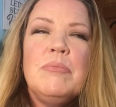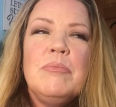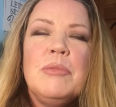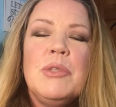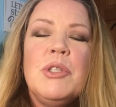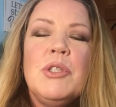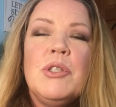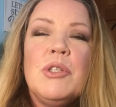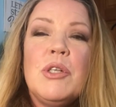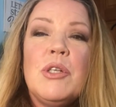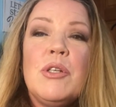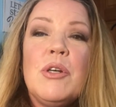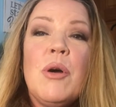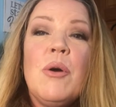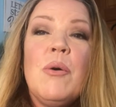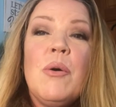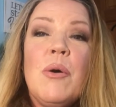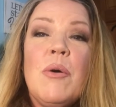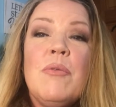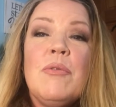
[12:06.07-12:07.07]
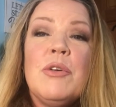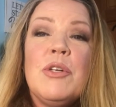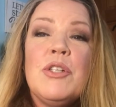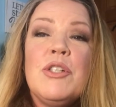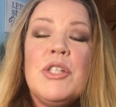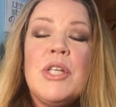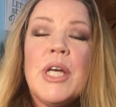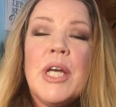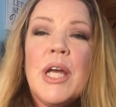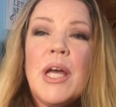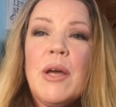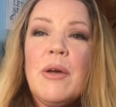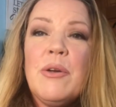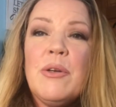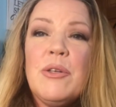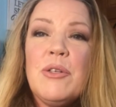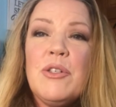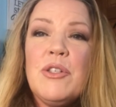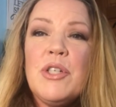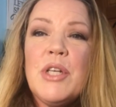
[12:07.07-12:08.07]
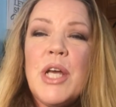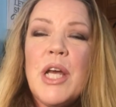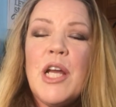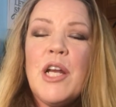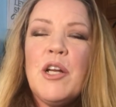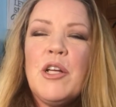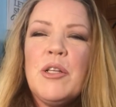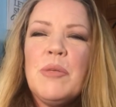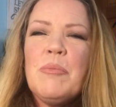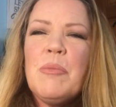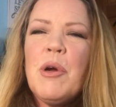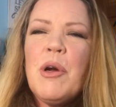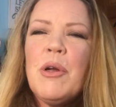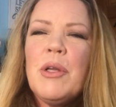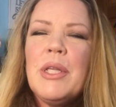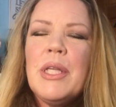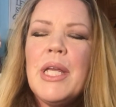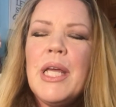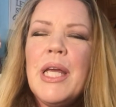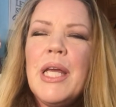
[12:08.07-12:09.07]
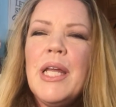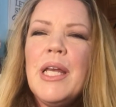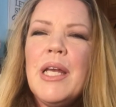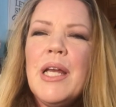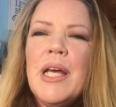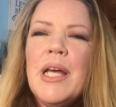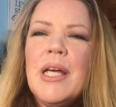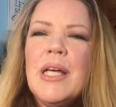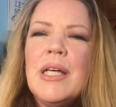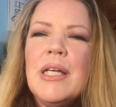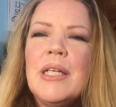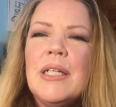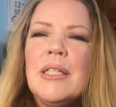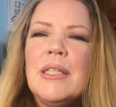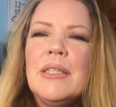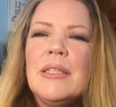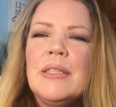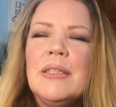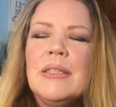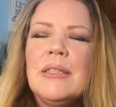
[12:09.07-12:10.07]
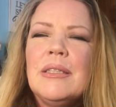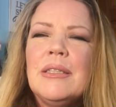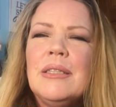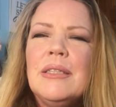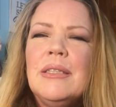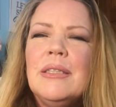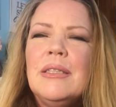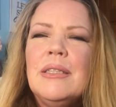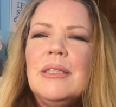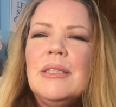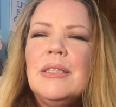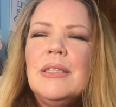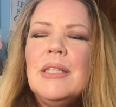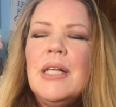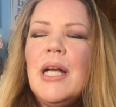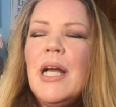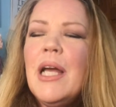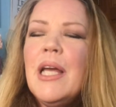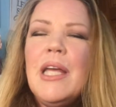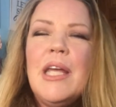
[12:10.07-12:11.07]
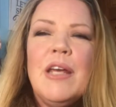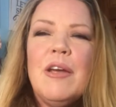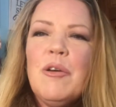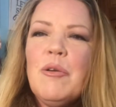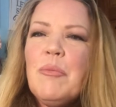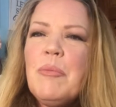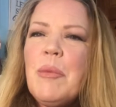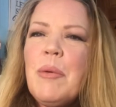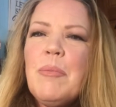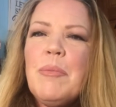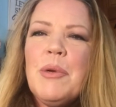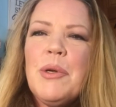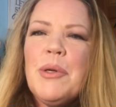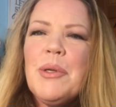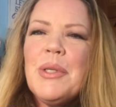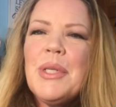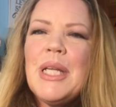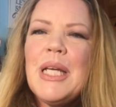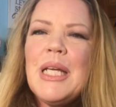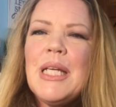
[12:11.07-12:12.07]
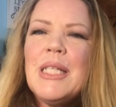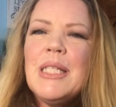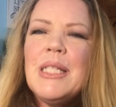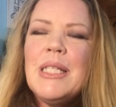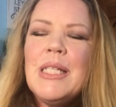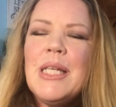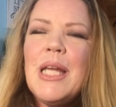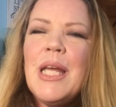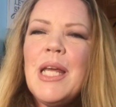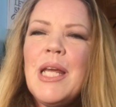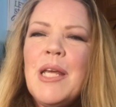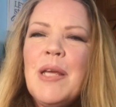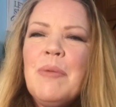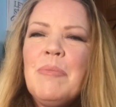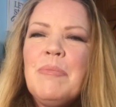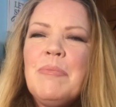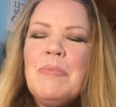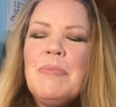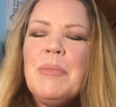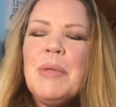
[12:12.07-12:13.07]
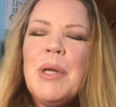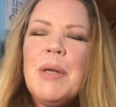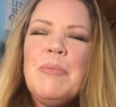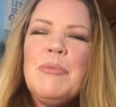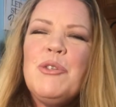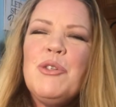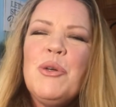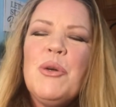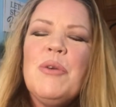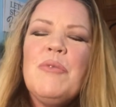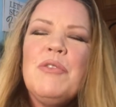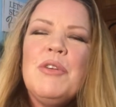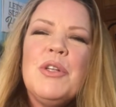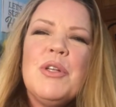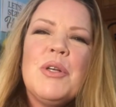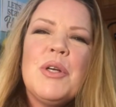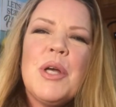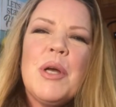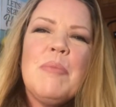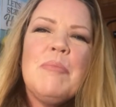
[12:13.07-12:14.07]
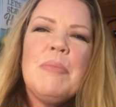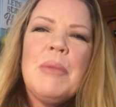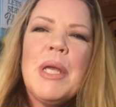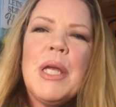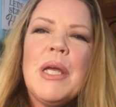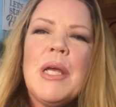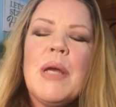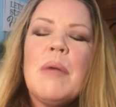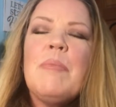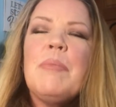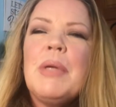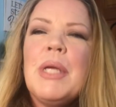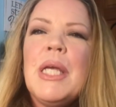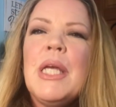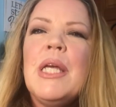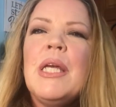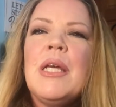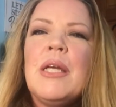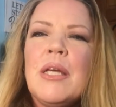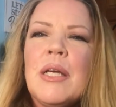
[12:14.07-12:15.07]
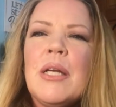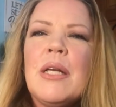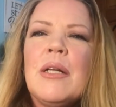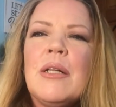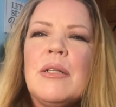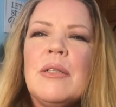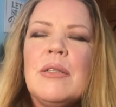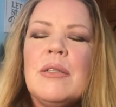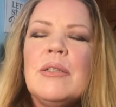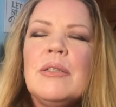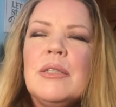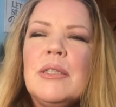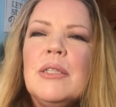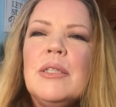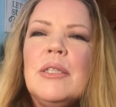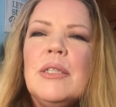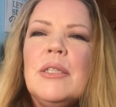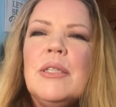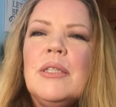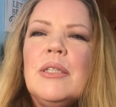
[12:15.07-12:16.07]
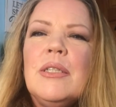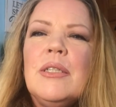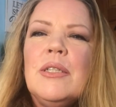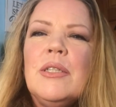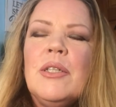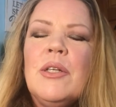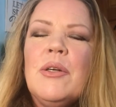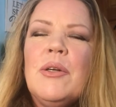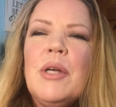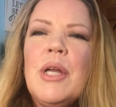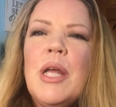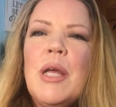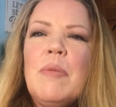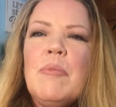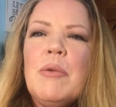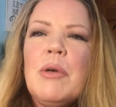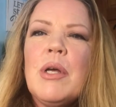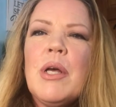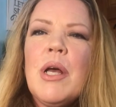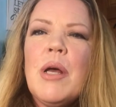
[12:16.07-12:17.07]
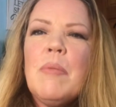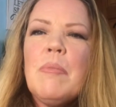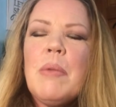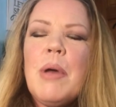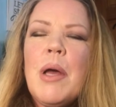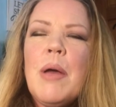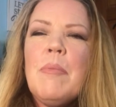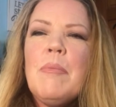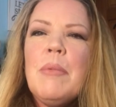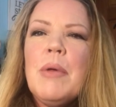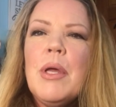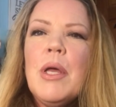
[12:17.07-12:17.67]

you should go over and check out her channel. Marlena, I can't remember her last name, but I'm sure if you look up Makeup Geek, her name will come up.